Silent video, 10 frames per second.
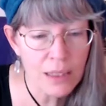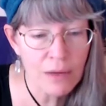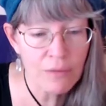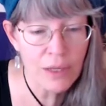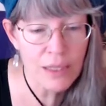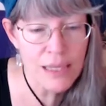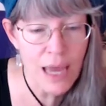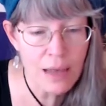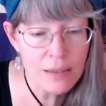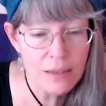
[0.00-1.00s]
significant
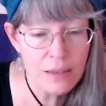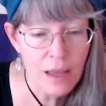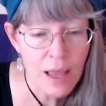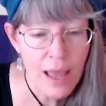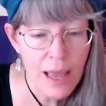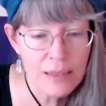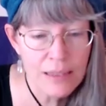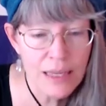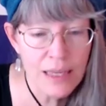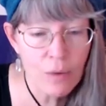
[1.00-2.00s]
tasks
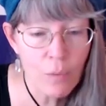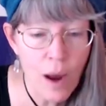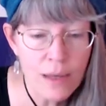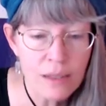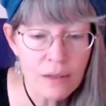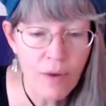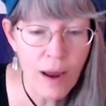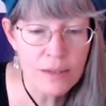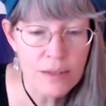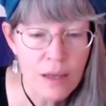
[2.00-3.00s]
and seeking wise
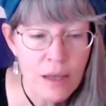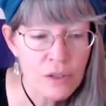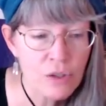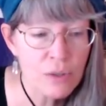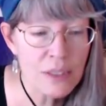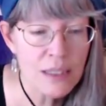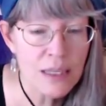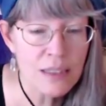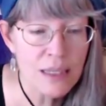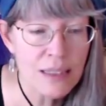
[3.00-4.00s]
advice to
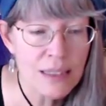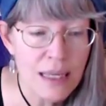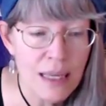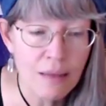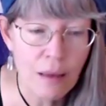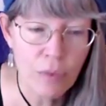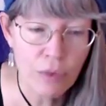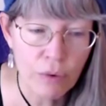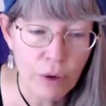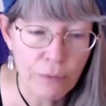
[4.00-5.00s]
assist in seeing them
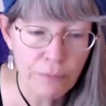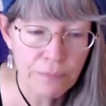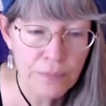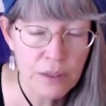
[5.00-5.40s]
through.